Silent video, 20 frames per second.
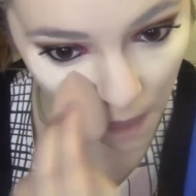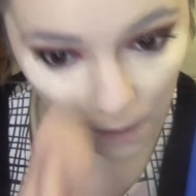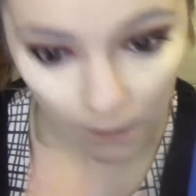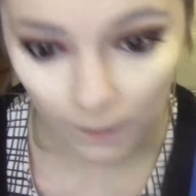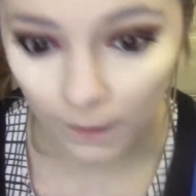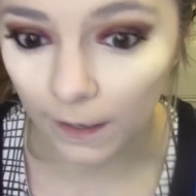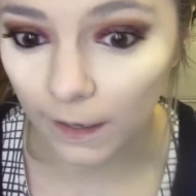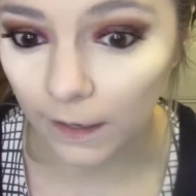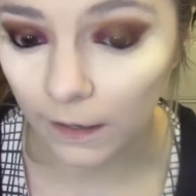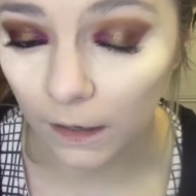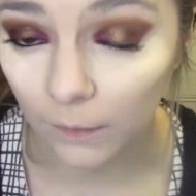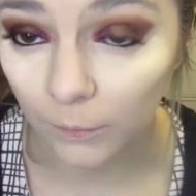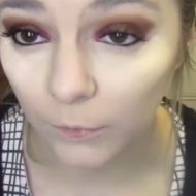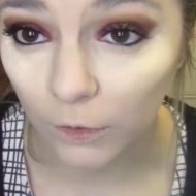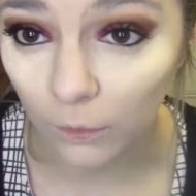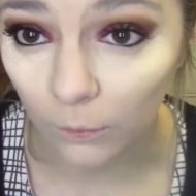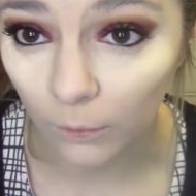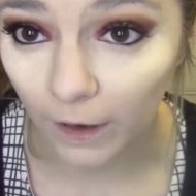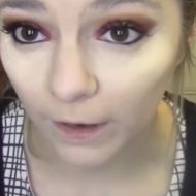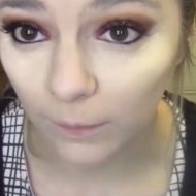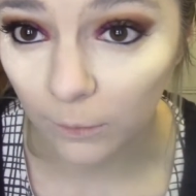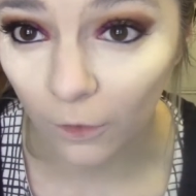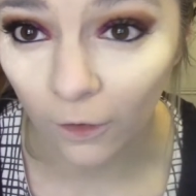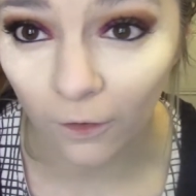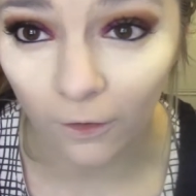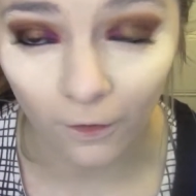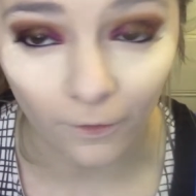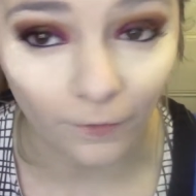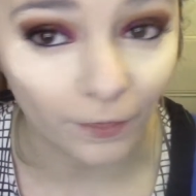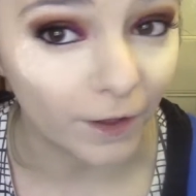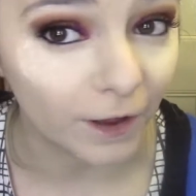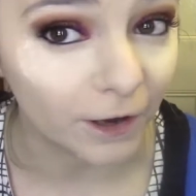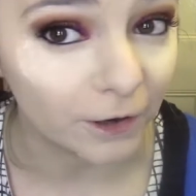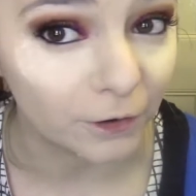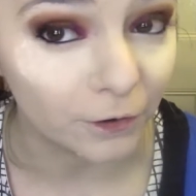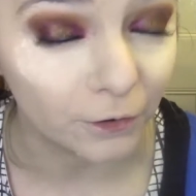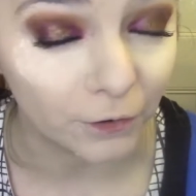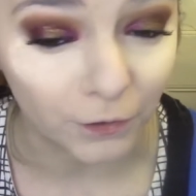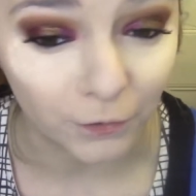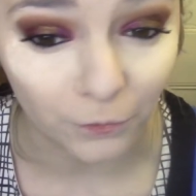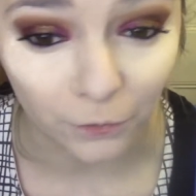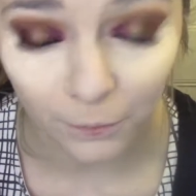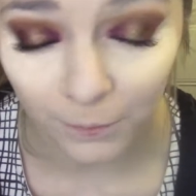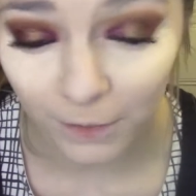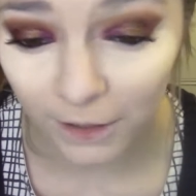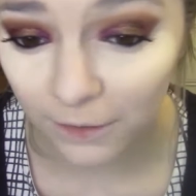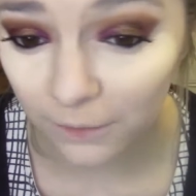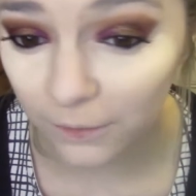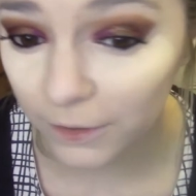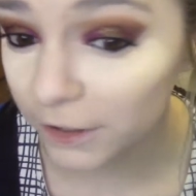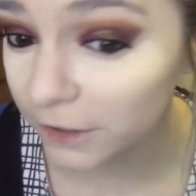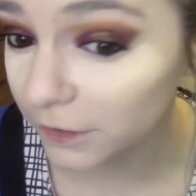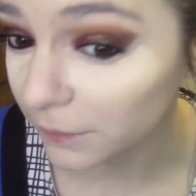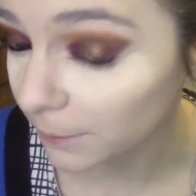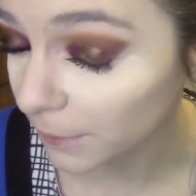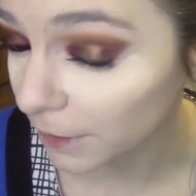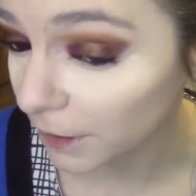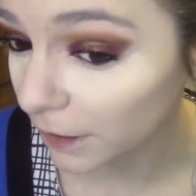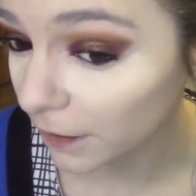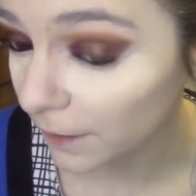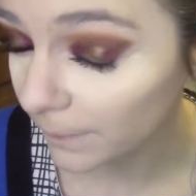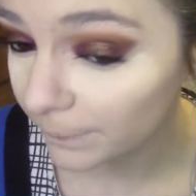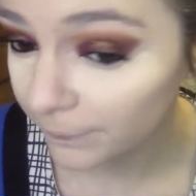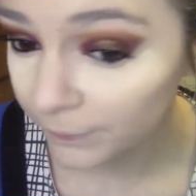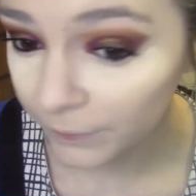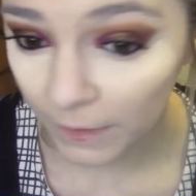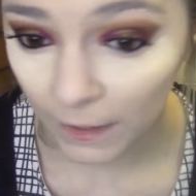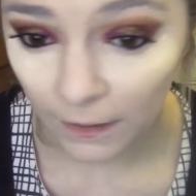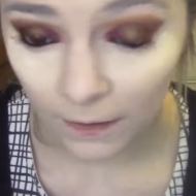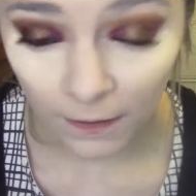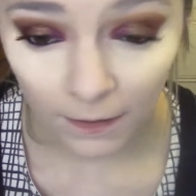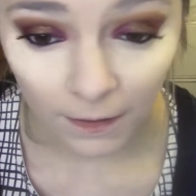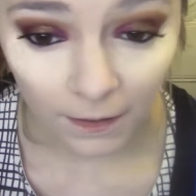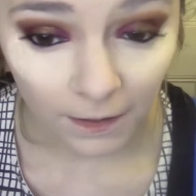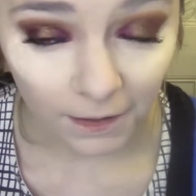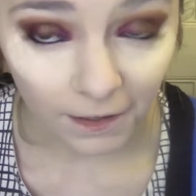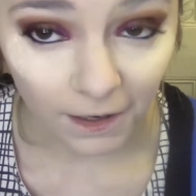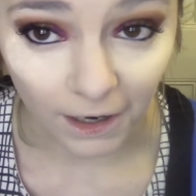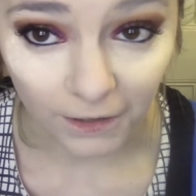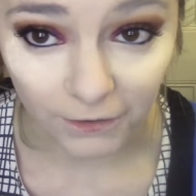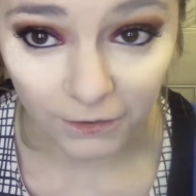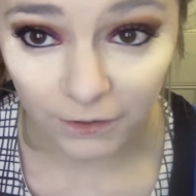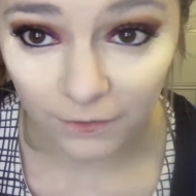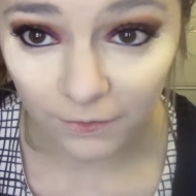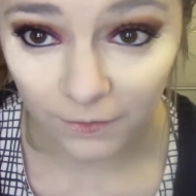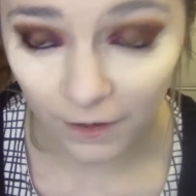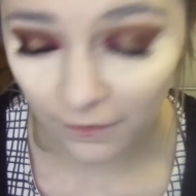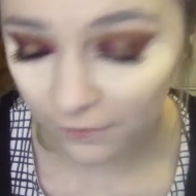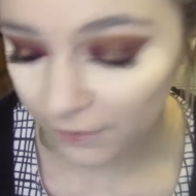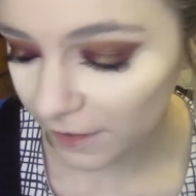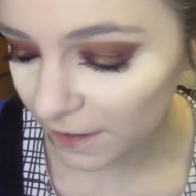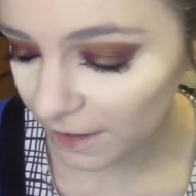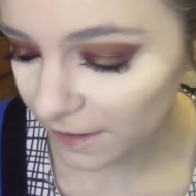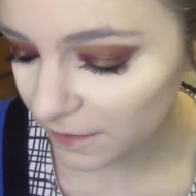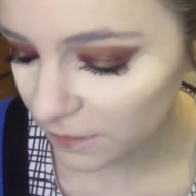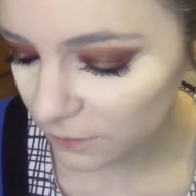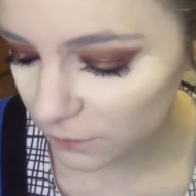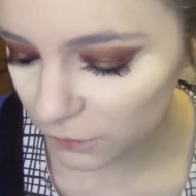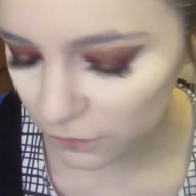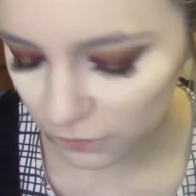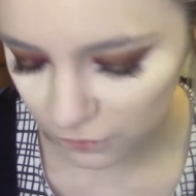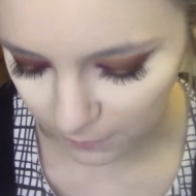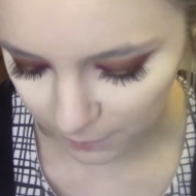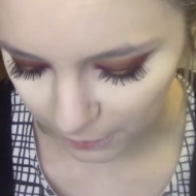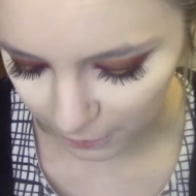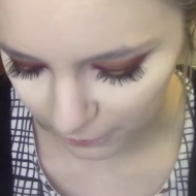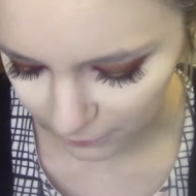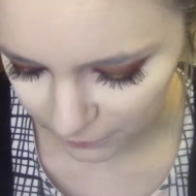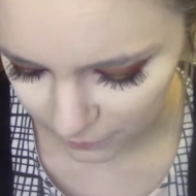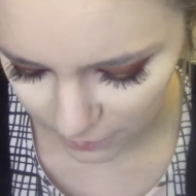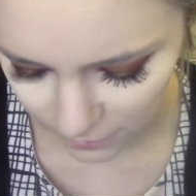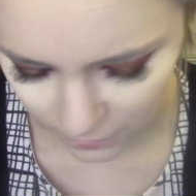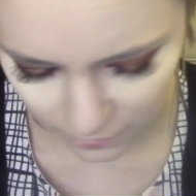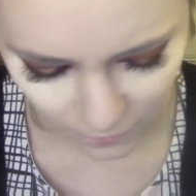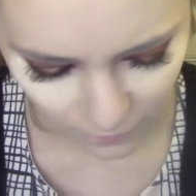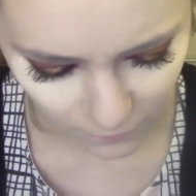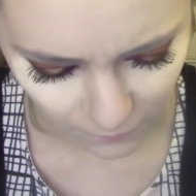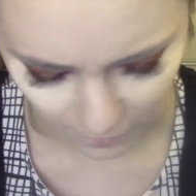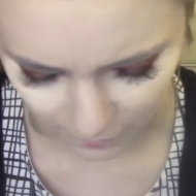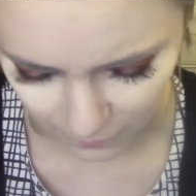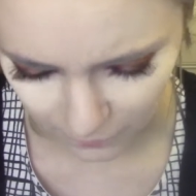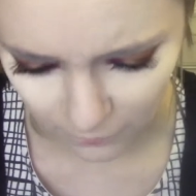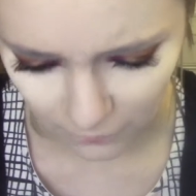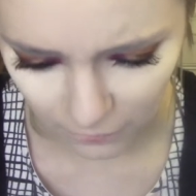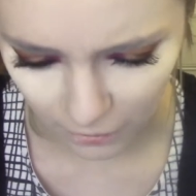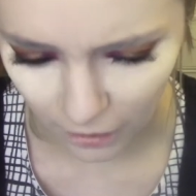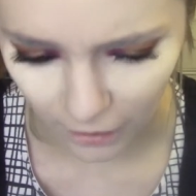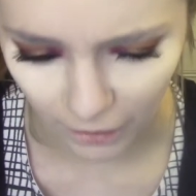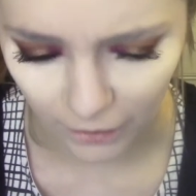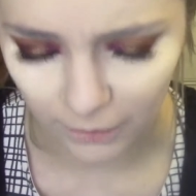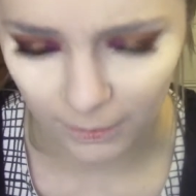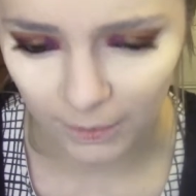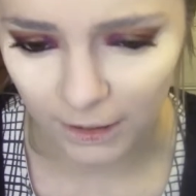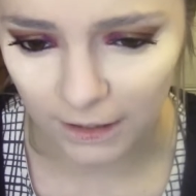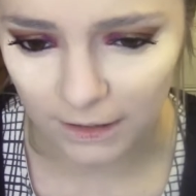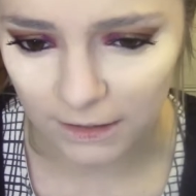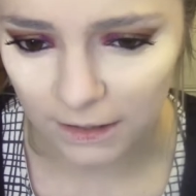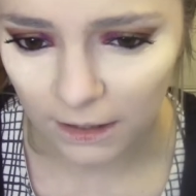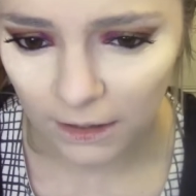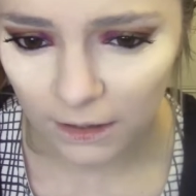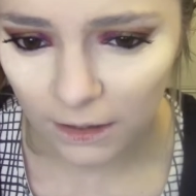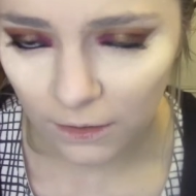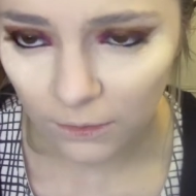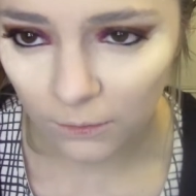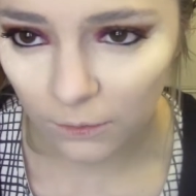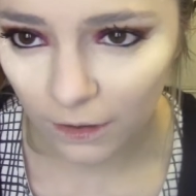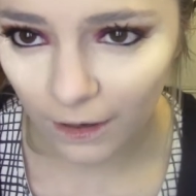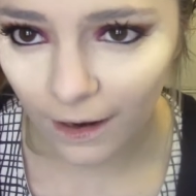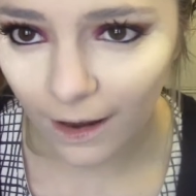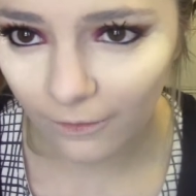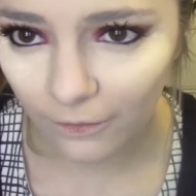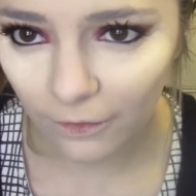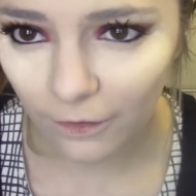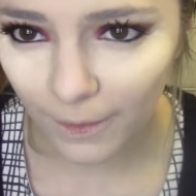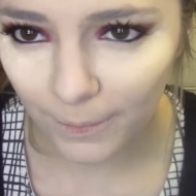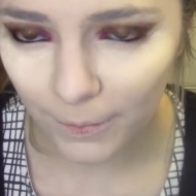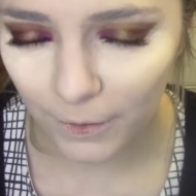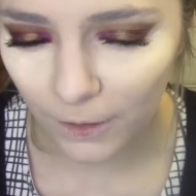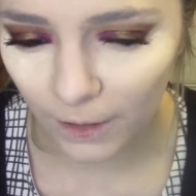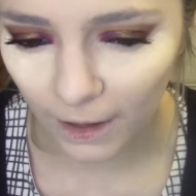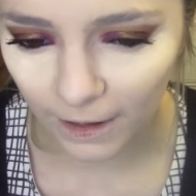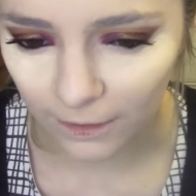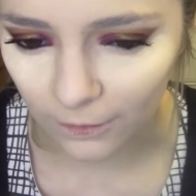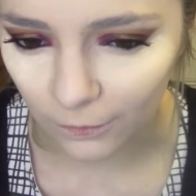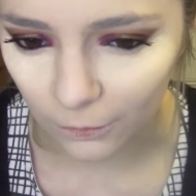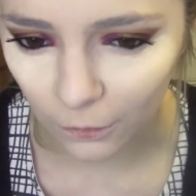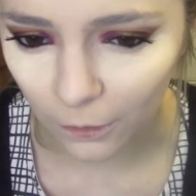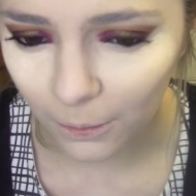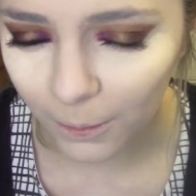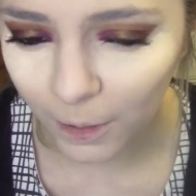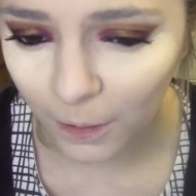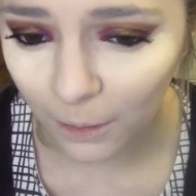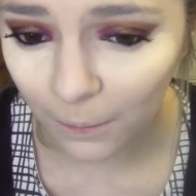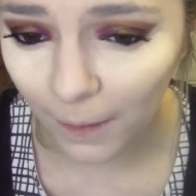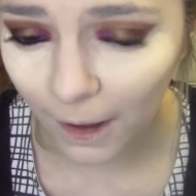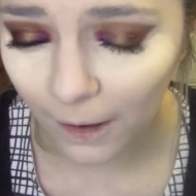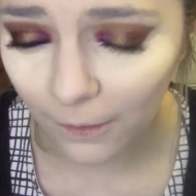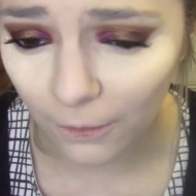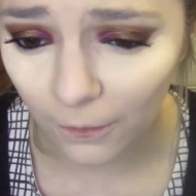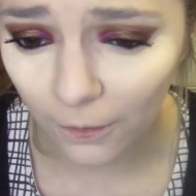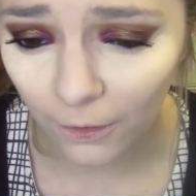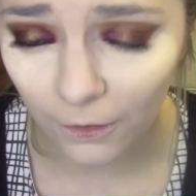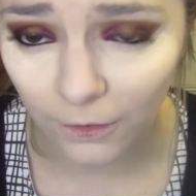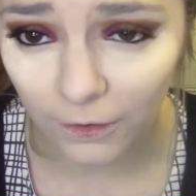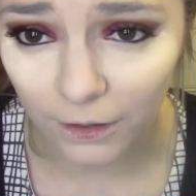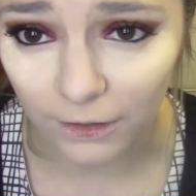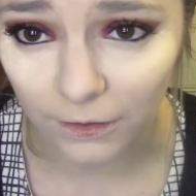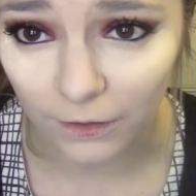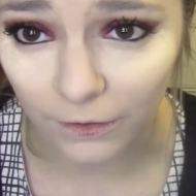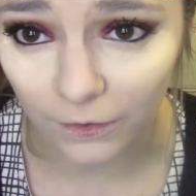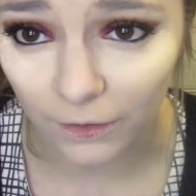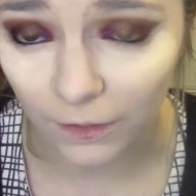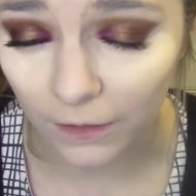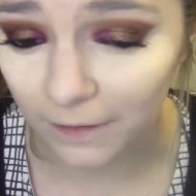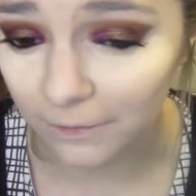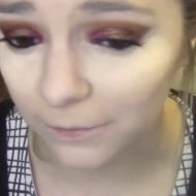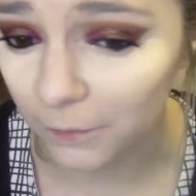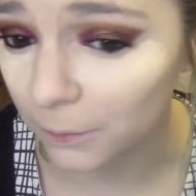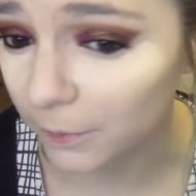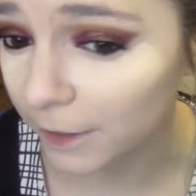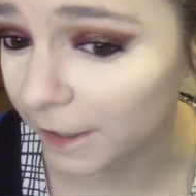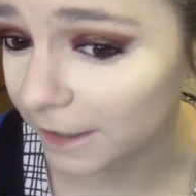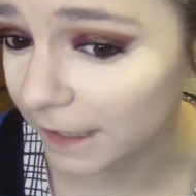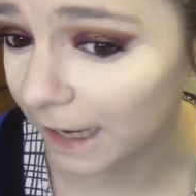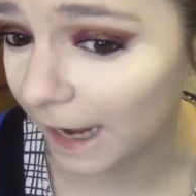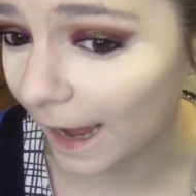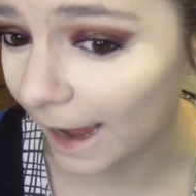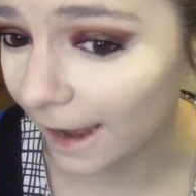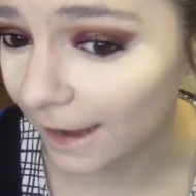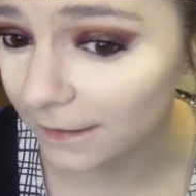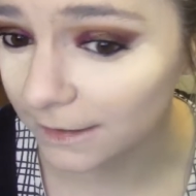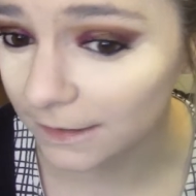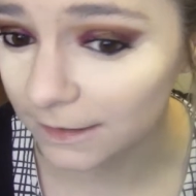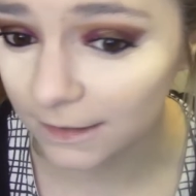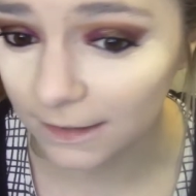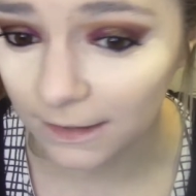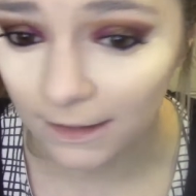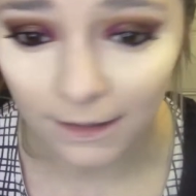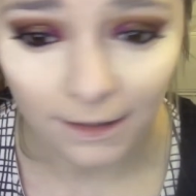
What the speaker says: Okay, I put way more on than I normally would, but I feel like that's what you're supposed to do. I don't know, because whenever I put like a normal amount on, it doesn't leave the weird cast